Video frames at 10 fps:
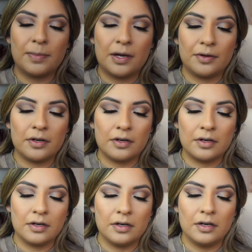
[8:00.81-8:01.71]
Powder,
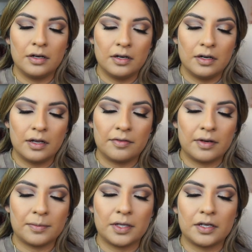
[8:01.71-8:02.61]
and then I'm
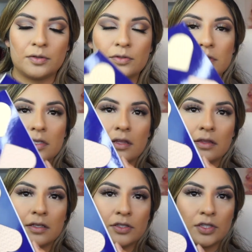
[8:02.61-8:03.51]
going to use
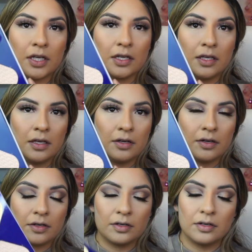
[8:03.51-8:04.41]
this shade here